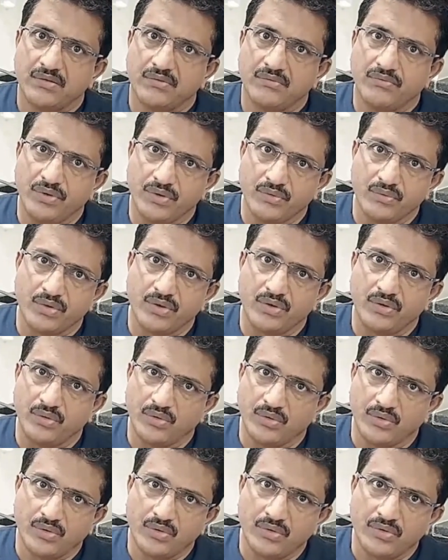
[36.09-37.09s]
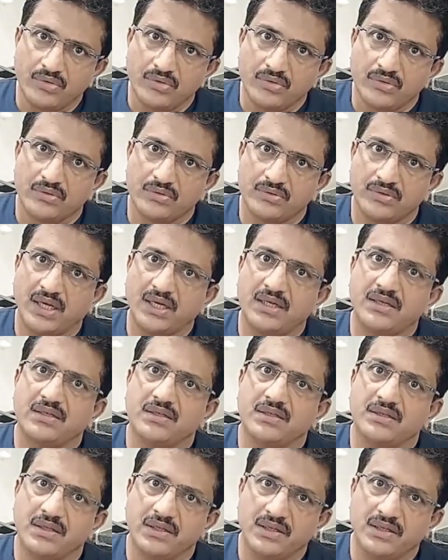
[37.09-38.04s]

we would know that